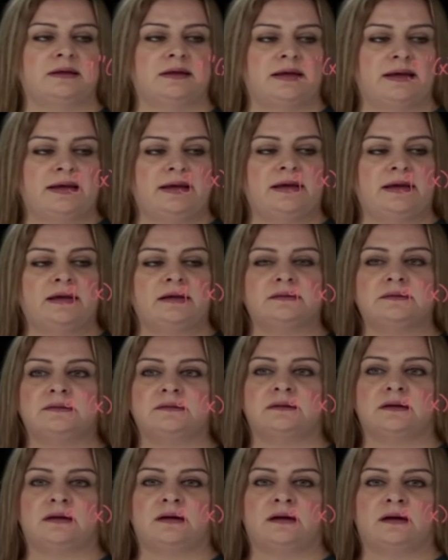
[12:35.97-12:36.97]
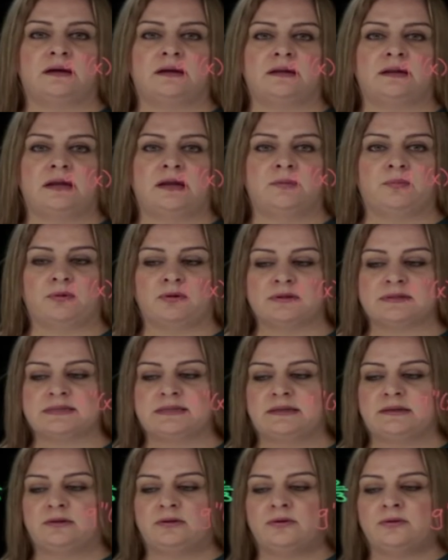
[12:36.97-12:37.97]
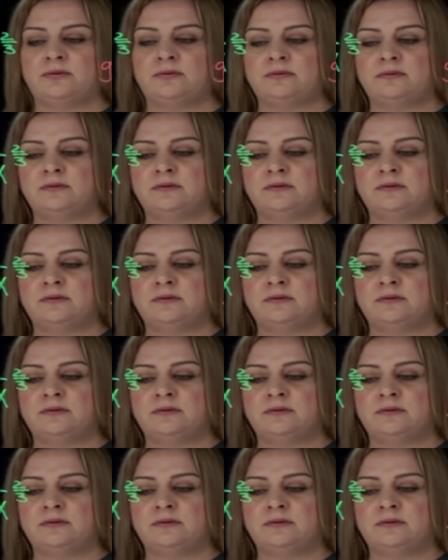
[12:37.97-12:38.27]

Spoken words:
And label 0